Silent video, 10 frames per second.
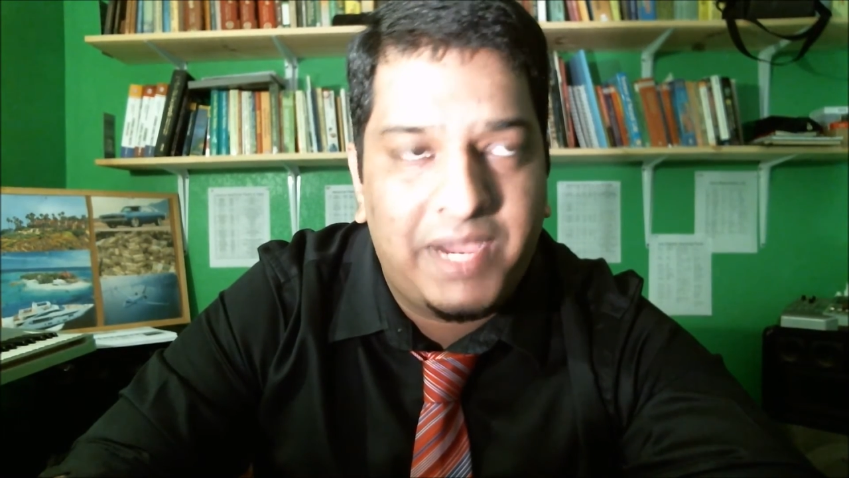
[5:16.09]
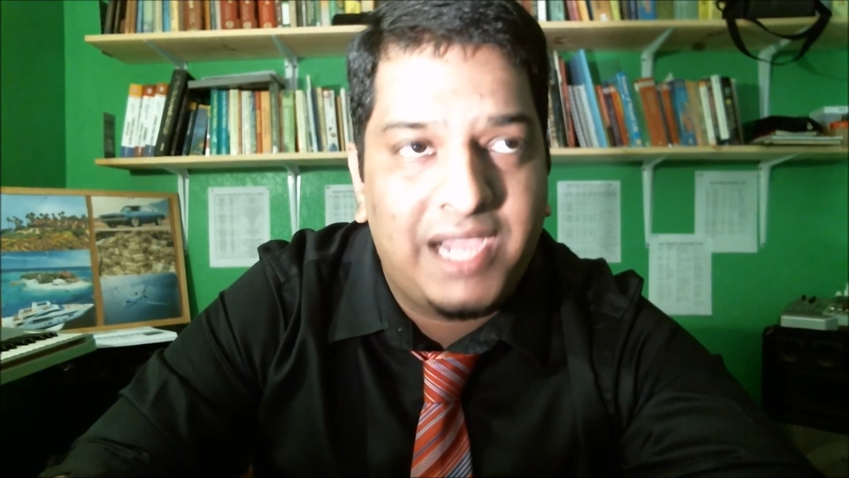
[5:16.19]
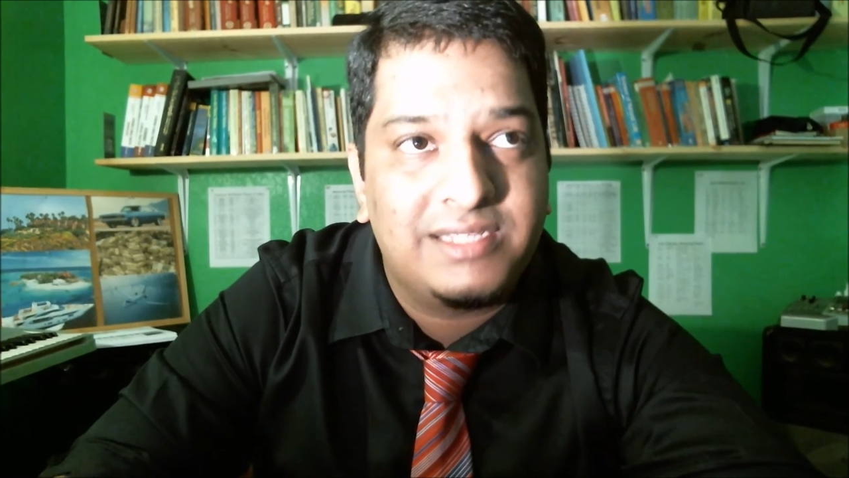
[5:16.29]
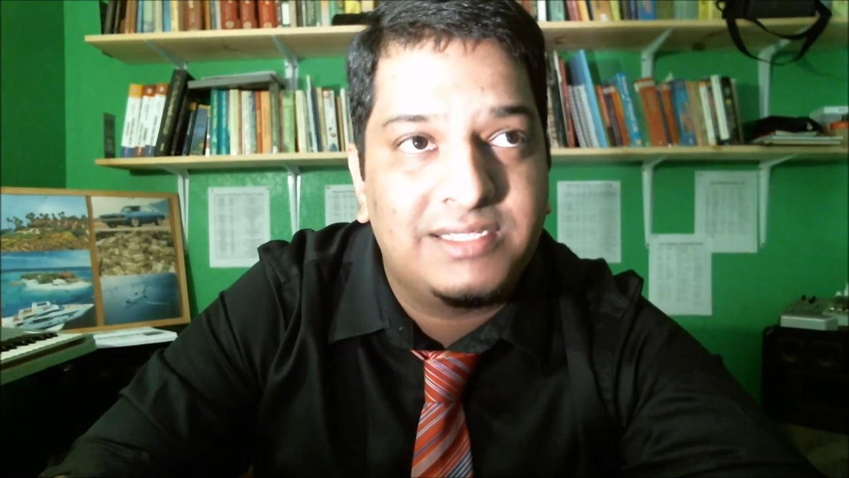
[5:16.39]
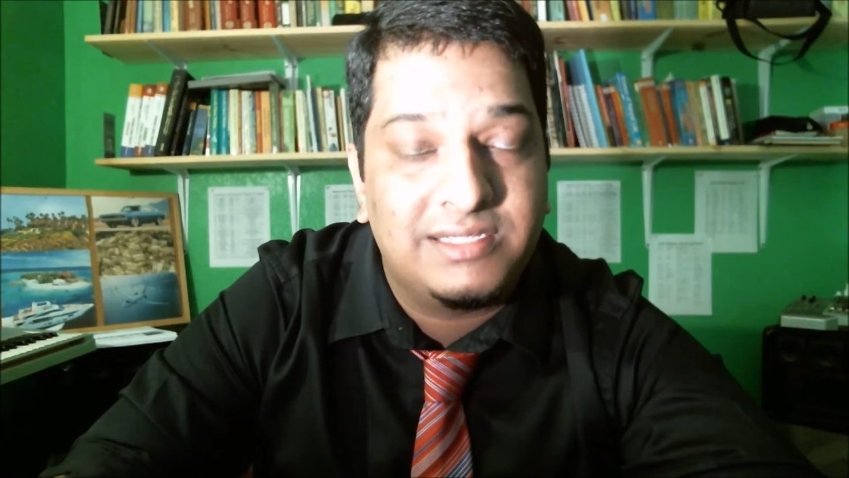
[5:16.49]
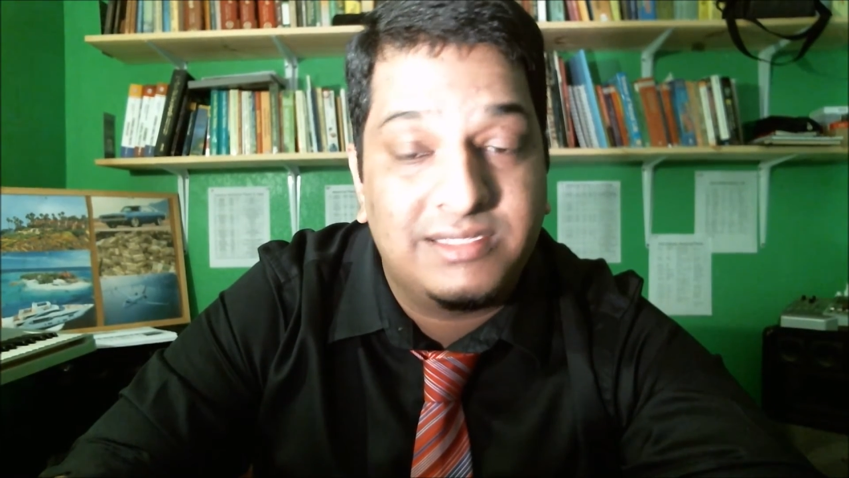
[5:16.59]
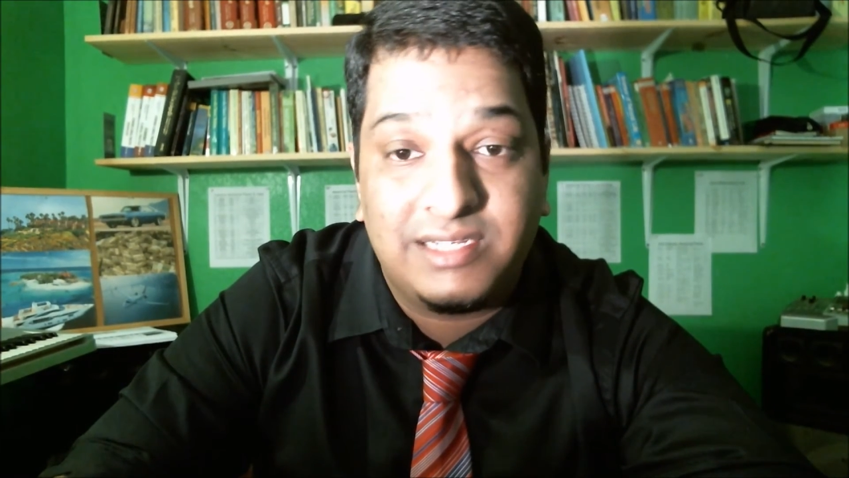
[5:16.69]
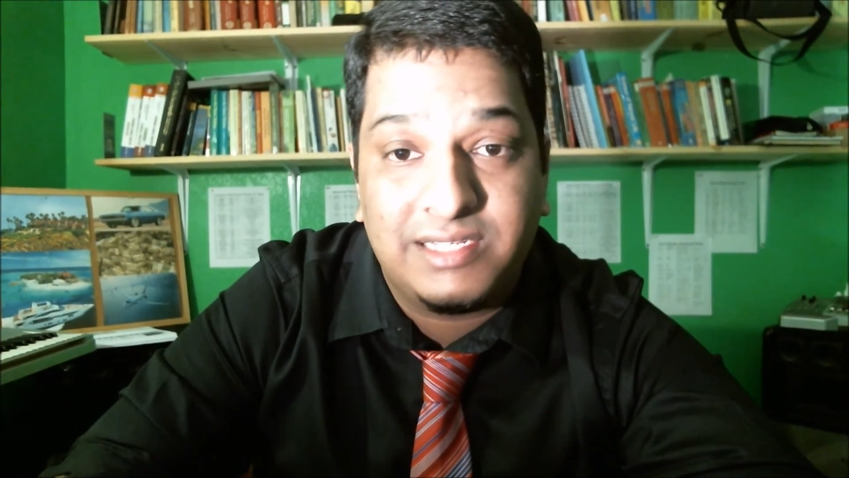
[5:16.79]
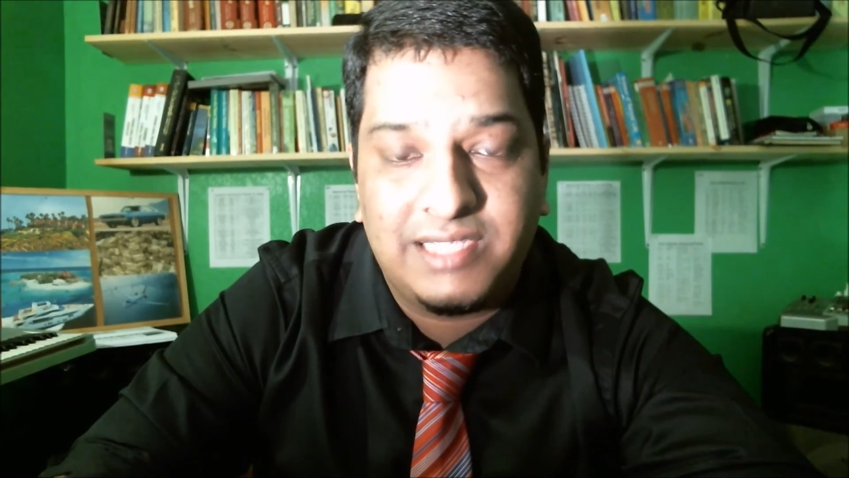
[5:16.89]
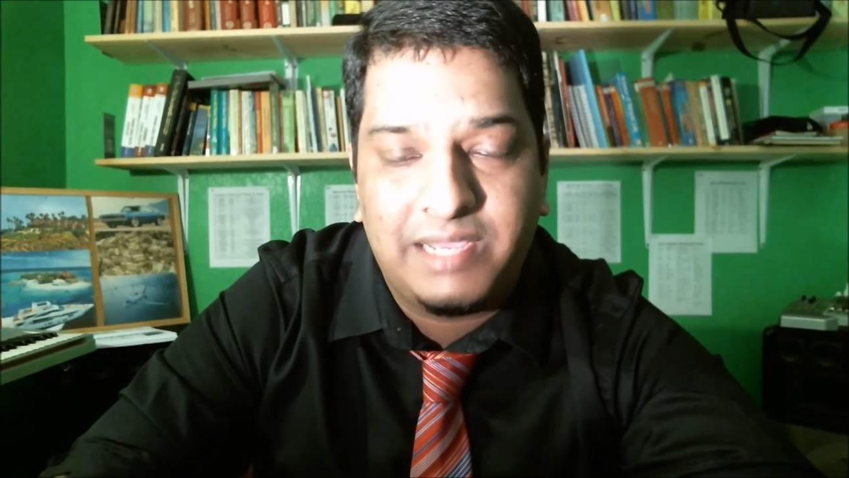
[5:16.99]
Parkinson's
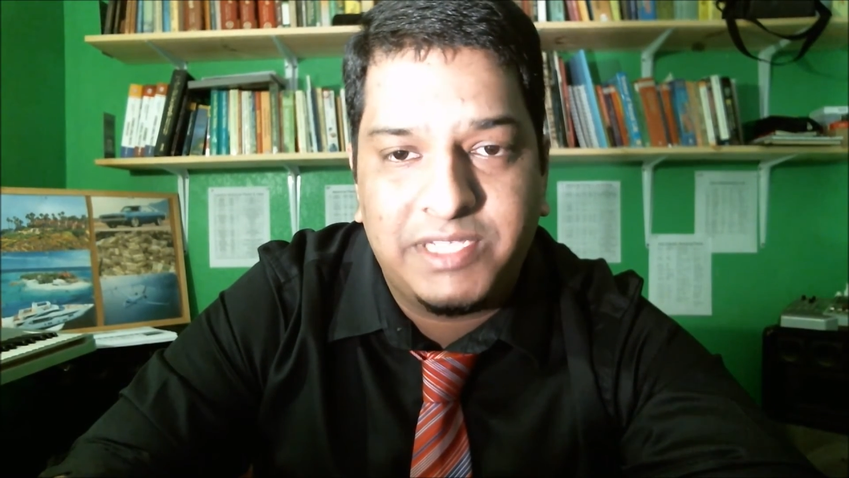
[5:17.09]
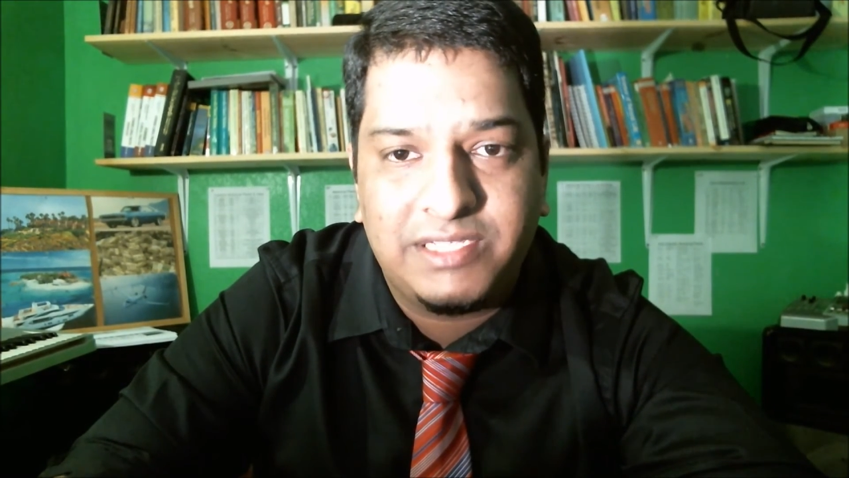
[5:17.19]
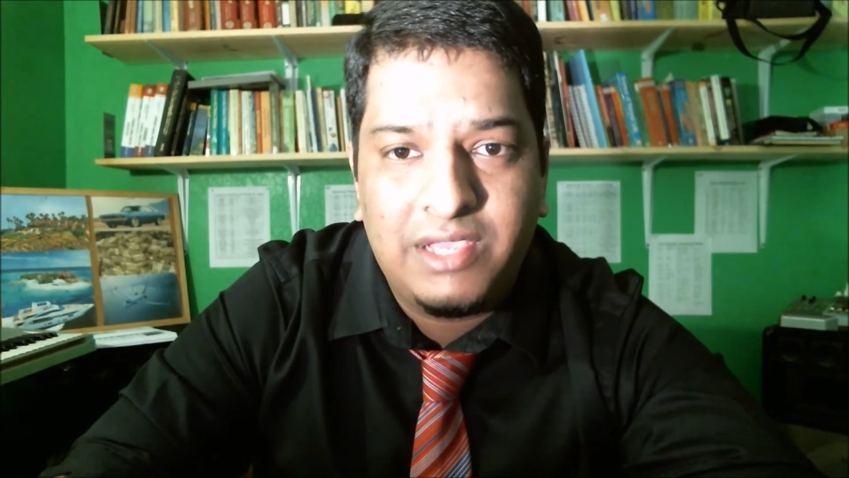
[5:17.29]
and Alzheimer's